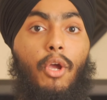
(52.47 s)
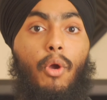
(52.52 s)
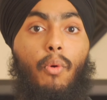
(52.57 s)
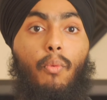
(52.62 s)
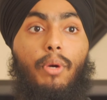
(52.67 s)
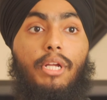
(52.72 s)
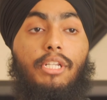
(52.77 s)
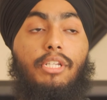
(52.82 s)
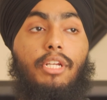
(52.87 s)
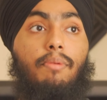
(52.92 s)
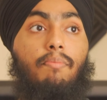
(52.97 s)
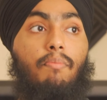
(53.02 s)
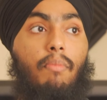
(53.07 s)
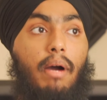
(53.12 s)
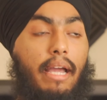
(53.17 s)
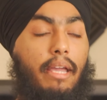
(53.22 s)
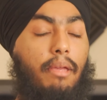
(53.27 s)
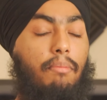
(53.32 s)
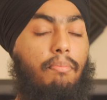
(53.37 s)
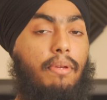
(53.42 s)
which in
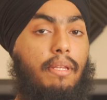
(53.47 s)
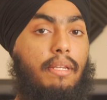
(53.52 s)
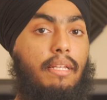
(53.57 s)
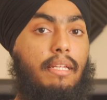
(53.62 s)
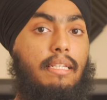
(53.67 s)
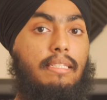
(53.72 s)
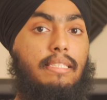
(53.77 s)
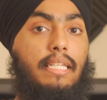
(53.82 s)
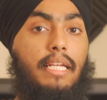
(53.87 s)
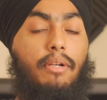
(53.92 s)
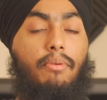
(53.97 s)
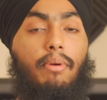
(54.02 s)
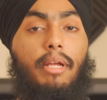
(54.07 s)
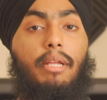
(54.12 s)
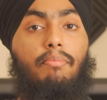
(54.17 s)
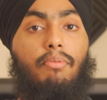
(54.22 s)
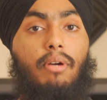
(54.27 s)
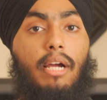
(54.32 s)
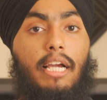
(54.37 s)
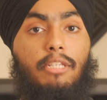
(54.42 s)
my opinion is a
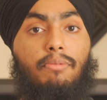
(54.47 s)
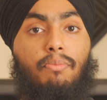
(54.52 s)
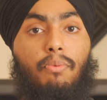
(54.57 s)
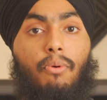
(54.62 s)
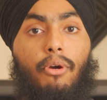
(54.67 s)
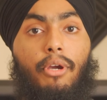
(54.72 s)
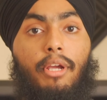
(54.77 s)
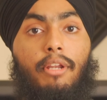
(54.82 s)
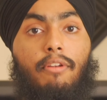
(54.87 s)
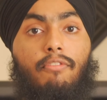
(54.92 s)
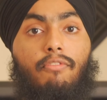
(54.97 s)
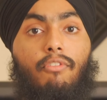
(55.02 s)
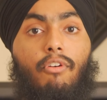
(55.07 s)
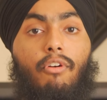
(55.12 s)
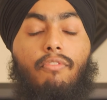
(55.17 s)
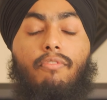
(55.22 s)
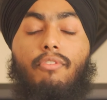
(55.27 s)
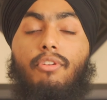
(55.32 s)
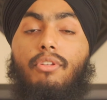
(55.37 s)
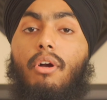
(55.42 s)
great price point for
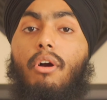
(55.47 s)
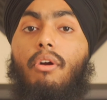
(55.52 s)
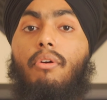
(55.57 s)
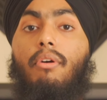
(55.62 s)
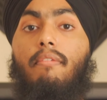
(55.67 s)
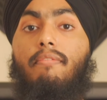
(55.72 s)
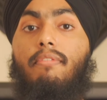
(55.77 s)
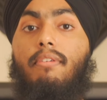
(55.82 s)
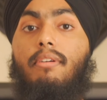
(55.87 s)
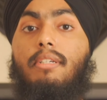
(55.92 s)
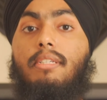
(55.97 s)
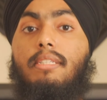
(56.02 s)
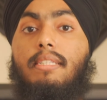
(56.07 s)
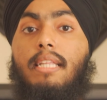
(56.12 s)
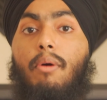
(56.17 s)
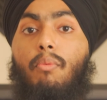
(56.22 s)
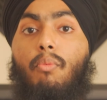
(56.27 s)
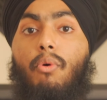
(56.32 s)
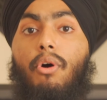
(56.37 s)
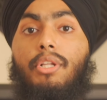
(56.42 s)
photographers
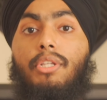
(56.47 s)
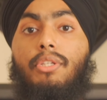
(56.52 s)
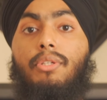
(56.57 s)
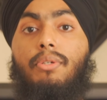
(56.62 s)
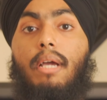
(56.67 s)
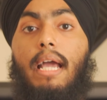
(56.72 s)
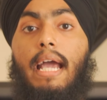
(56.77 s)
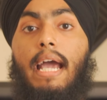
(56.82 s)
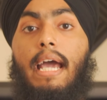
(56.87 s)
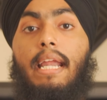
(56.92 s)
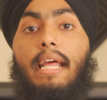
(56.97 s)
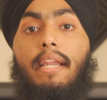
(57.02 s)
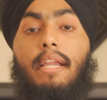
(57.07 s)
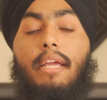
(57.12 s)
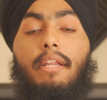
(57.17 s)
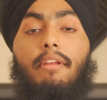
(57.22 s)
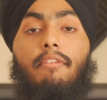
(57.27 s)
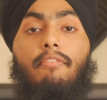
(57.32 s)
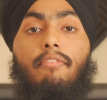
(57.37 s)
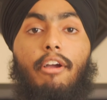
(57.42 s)
that want to add an
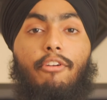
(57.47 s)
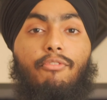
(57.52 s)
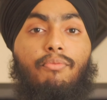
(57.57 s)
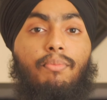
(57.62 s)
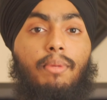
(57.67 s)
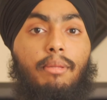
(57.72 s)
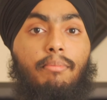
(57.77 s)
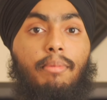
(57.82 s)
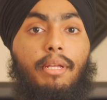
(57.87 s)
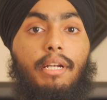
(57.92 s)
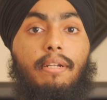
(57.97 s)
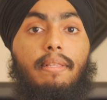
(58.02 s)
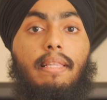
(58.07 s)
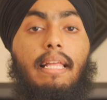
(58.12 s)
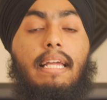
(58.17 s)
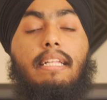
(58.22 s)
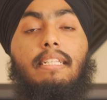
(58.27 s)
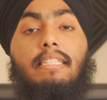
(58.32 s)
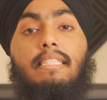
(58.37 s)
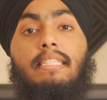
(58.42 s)
85mm
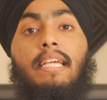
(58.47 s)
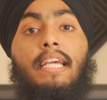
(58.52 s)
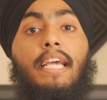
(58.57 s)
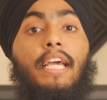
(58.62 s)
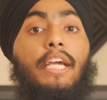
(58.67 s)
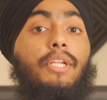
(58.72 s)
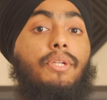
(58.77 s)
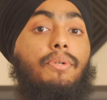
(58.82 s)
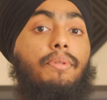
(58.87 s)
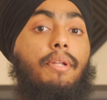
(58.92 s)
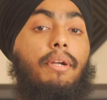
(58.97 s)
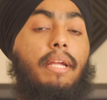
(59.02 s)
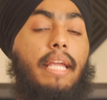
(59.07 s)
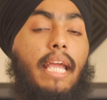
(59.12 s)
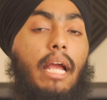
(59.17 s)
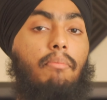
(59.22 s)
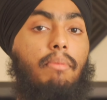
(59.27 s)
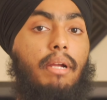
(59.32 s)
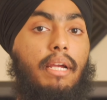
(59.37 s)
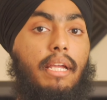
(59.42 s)
lens to their camera